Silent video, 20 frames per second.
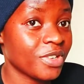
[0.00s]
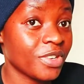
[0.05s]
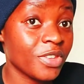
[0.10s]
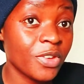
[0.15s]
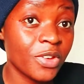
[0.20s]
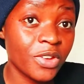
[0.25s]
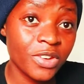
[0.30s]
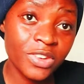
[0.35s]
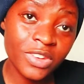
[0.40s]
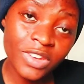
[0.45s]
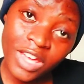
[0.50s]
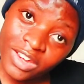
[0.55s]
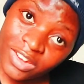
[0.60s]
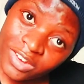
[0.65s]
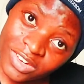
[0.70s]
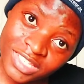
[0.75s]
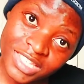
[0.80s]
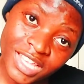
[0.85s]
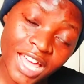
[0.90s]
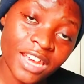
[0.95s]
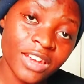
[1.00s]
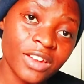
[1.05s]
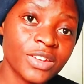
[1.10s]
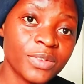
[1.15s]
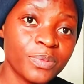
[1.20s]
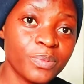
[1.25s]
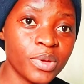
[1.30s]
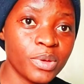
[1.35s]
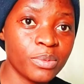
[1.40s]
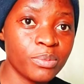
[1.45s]
You're not alone,
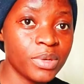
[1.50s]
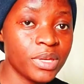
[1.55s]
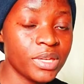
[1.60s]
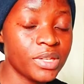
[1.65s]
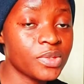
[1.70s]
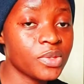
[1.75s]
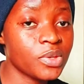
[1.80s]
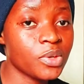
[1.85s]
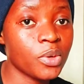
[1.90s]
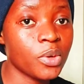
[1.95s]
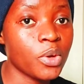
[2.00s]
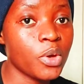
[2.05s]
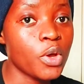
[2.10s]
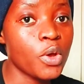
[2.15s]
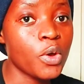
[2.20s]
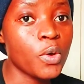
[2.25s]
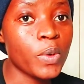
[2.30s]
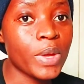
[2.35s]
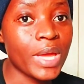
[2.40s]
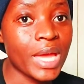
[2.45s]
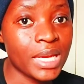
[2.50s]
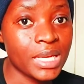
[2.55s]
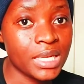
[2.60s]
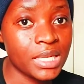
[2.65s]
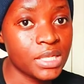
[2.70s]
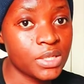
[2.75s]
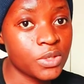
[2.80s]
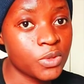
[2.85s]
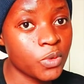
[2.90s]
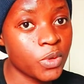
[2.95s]
baby. So we are in
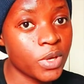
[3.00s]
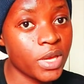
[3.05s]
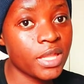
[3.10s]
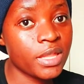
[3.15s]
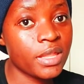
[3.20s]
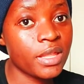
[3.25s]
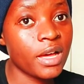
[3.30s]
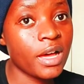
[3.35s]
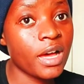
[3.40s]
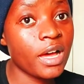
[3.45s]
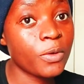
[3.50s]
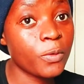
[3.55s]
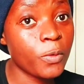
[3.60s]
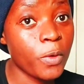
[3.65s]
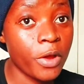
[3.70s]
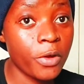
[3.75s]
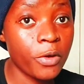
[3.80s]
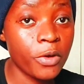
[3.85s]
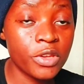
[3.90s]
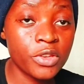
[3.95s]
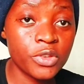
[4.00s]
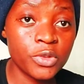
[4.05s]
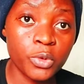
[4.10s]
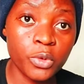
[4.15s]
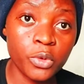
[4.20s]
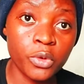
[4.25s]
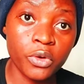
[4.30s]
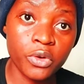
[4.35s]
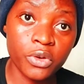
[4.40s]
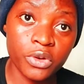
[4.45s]
this together, and we are going to
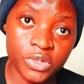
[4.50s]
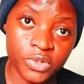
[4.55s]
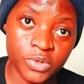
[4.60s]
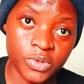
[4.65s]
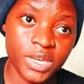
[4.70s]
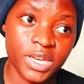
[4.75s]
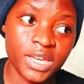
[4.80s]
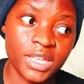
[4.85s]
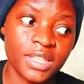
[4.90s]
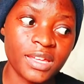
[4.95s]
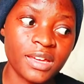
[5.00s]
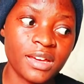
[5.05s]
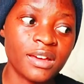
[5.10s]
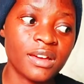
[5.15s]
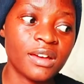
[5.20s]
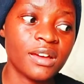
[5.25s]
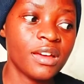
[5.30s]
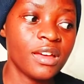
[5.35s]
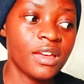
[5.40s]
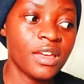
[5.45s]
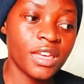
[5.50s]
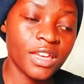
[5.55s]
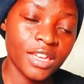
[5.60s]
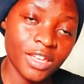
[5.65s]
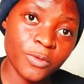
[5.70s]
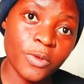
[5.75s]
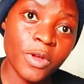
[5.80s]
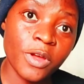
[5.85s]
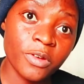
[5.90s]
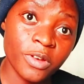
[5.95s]
grow together, and
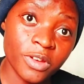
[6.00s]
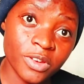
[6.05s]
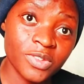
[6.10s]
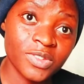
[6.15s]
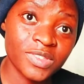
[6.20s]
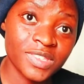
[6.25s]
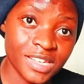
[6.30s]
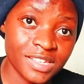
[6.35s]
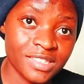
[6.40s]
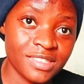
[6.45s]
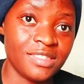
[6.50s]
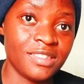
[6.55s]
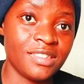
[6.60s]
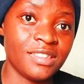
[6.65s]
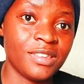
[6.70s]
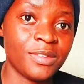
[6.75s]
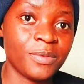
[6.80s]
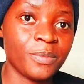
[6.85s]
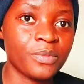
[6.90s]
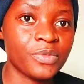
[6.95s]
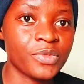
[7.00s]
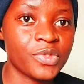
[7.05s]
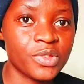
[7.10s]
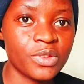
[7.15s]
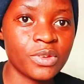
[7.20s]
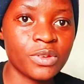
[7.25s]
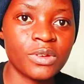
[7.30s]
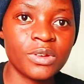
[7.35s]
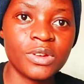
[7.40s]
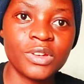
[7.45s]
we are going to succeed.
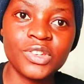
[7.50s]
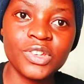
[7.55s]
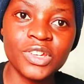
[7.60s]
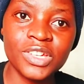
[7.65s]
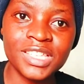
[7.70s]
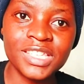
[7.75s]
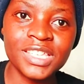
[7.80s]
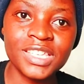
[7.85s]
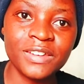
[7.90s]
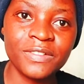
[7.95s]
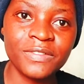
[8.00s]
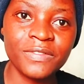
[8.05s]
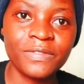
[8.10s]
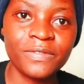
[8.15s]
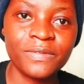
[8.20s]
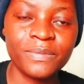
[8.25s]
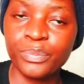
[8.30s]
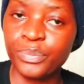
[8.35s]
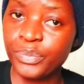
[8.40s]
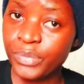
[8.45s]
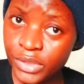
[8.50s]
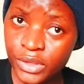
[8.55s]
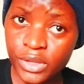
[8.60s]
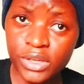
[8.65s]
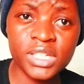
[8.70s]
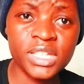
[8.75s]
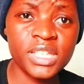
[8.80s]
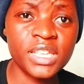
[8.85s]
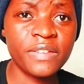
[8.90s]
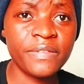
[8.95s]
So don't
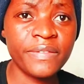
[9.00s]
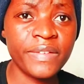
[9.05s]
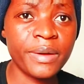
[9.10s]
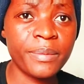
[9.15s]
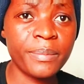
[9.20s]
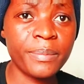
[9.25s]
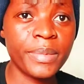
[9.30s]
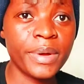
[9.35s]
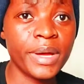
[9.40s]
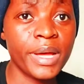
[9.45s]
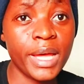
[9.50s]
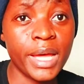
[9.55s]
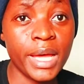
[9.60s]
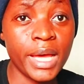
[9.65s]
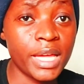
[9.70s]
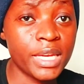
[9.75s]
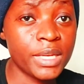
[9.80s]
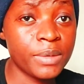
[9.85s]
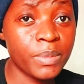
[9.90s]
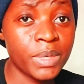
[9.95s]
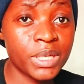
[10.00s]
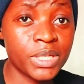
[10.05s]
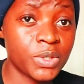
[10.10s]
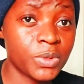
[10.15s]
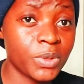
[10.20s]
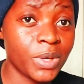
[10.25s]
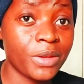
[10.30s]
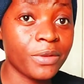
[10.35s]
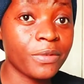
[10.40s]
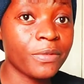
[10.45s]
give up, and make sure
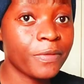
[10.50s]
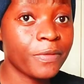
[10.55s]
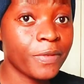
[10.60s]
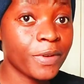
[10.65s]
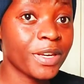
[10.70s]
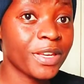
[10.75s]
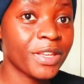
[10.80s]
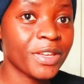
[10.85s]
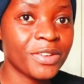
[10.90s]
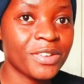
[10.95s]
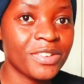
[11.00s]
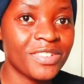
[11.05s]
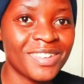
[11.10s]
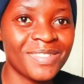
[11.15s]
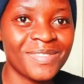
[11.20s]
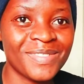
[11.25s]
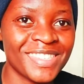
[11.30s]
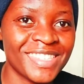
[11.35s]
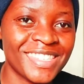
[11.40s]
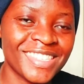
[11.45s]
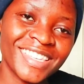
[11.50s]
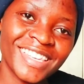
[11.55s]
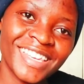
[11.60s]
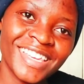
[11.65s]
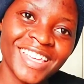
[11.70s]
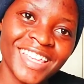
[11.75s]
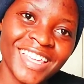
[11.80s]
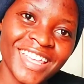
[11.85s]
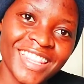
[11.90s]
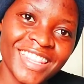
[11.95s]
you follow your dreams.
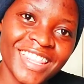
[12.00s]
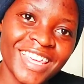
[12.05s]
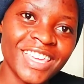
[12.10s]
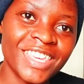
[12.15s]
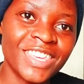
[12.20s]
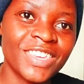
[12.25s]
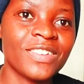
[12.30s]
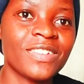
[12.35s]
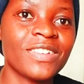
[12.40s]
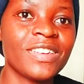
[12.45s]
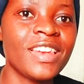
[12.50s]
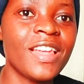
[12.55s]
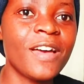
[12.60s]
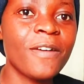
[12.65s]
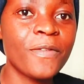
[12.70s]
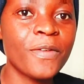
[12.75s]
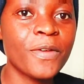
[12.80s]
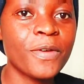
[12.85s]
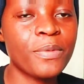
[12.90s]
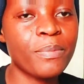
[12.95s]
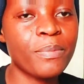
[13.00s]
Thank you. Love you.